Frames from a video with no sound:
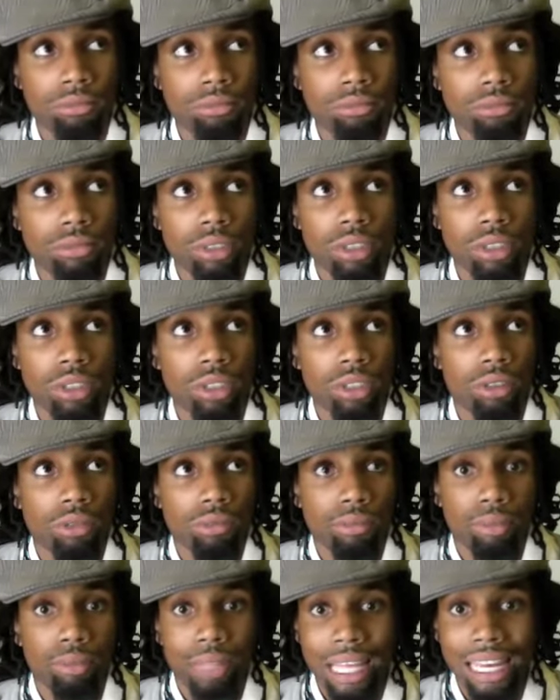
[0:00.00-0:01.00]
you know,
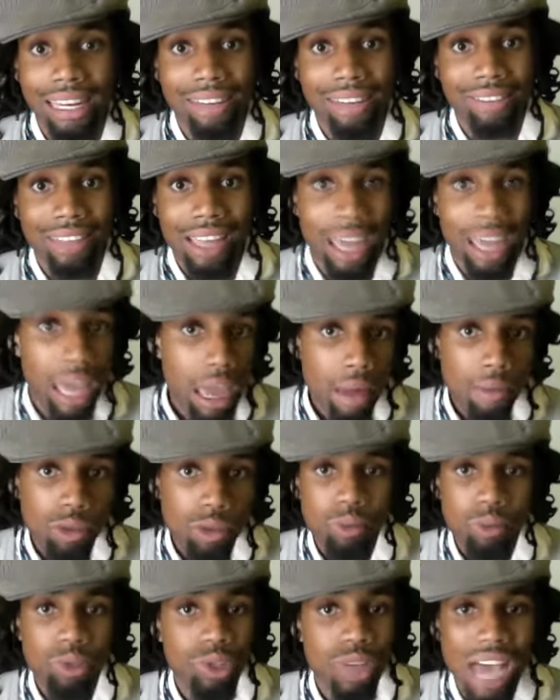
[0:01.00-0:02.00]
Planet of the Apes,
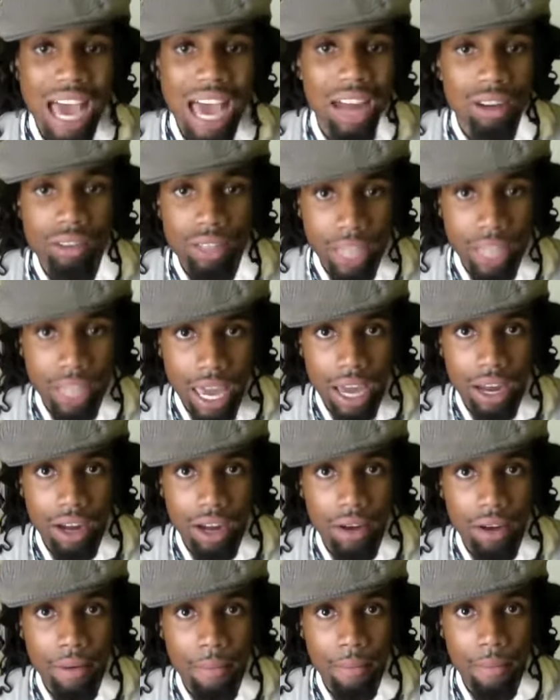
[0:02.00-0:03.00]
but you, I don't
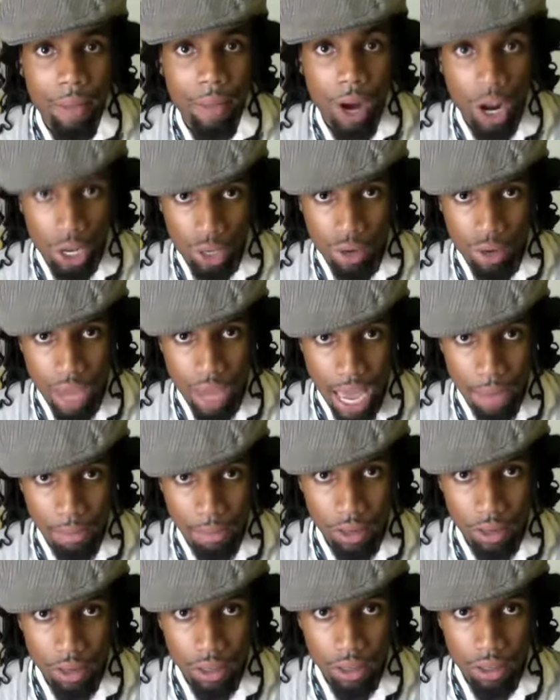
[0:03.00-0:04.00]
care. Are you
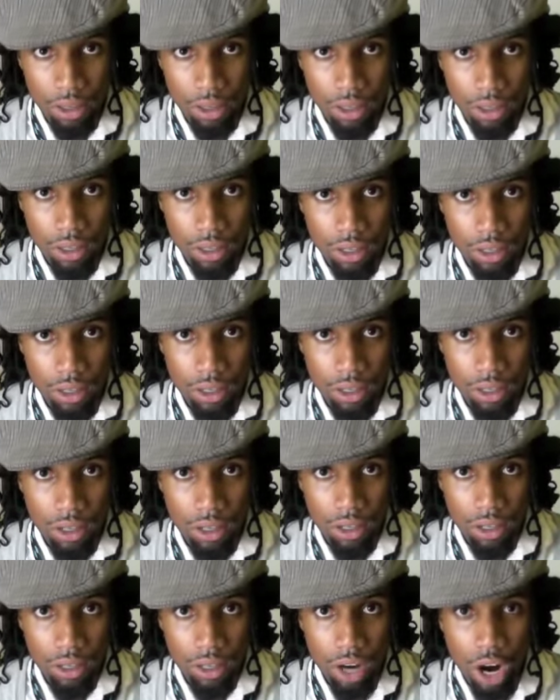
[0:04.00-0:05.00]
happy?
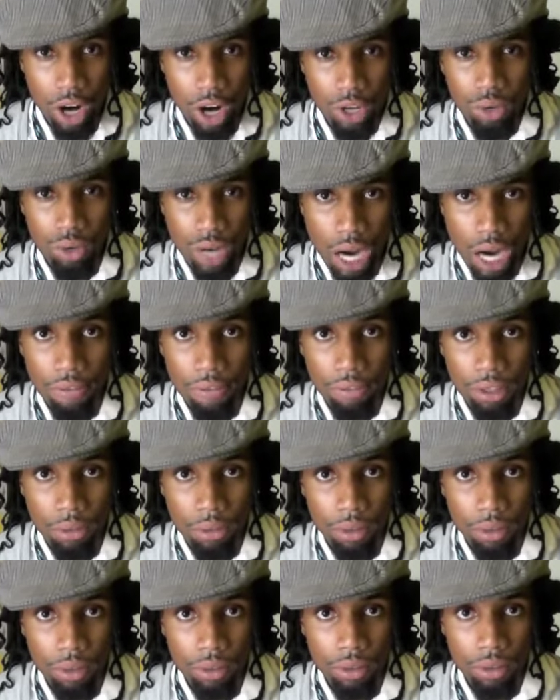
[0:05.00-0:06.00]
Are you
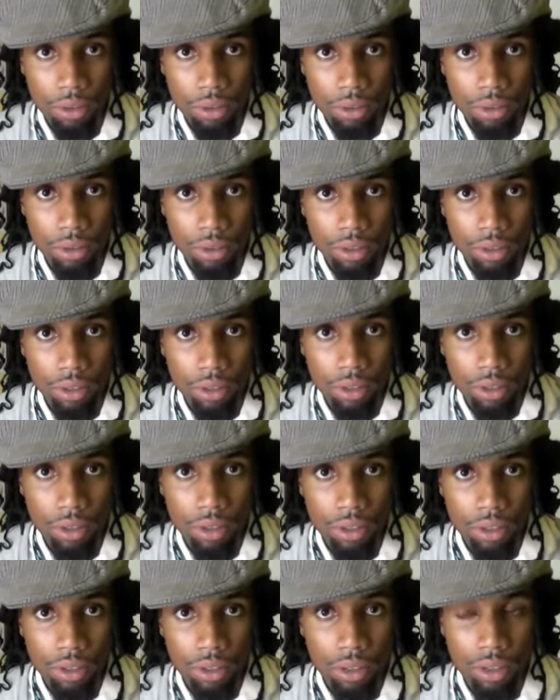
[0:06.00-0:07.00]
comfortable?
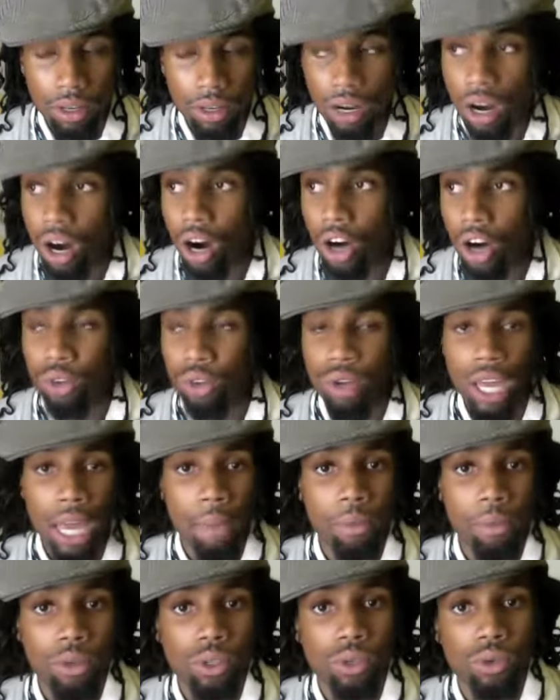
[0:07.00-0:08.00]
are you
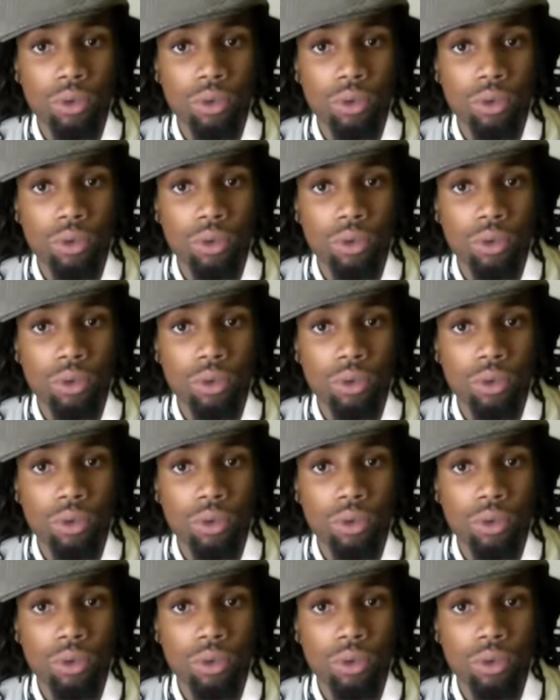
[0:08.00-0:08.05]
able to